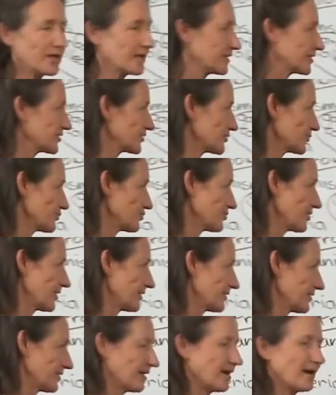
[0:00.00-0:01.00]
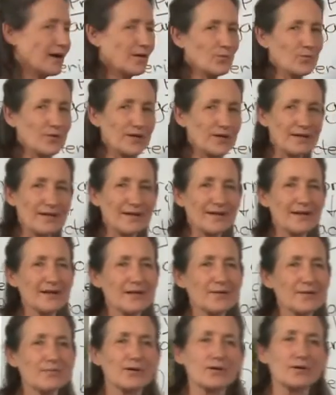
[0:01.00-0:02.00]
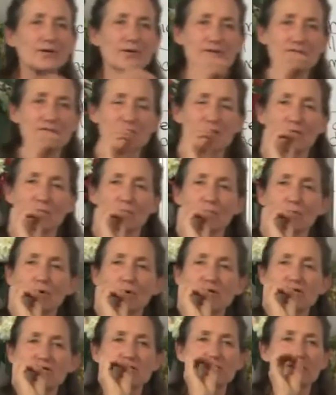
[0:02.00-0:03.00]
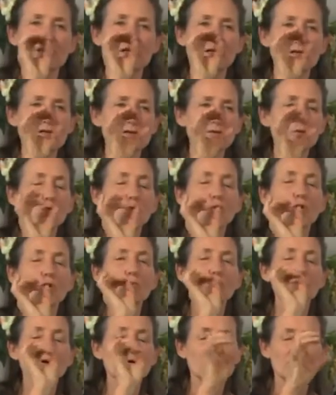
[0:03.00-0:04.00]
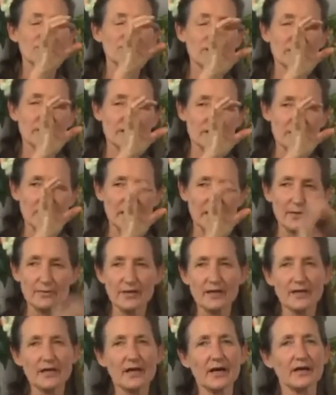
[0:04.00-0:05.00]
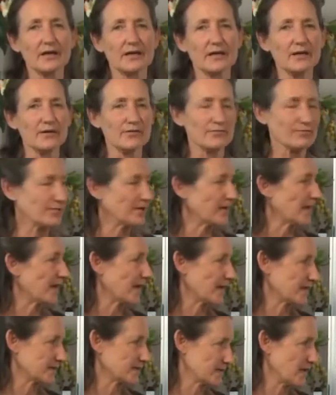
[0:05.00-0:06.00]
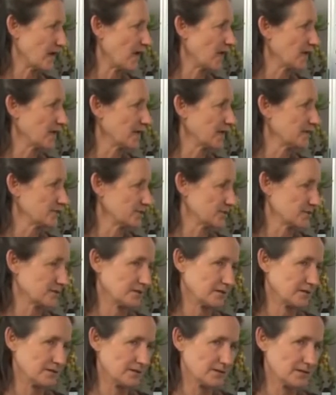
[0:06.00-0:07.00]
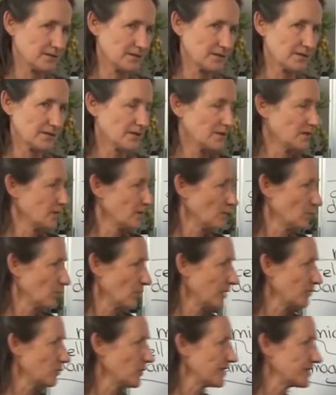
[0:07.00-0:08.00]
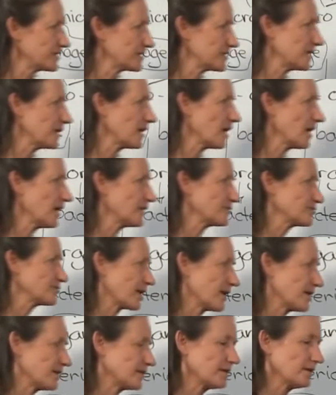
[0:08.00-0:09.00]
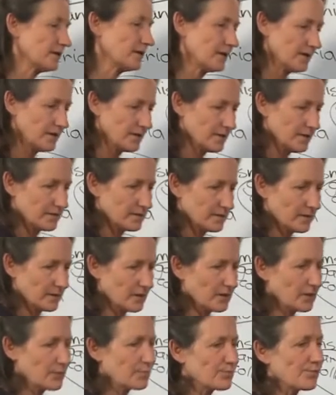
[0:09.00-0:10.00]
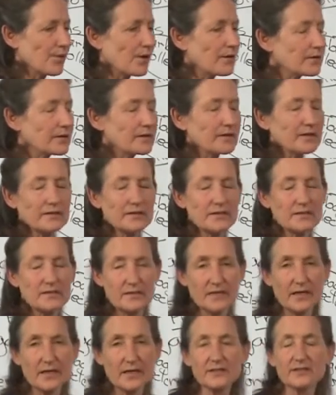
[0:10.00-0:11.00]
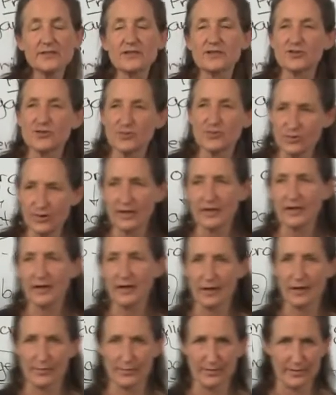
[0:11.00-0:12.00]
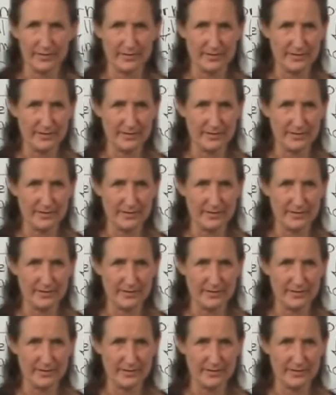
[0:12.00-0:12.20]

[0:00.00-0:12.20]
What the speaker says: other's breath, can't we? Because of the moisture, the warm moisture that's coming out every exhalation. When we're dehydrated, the little bronchioles tend to shrink up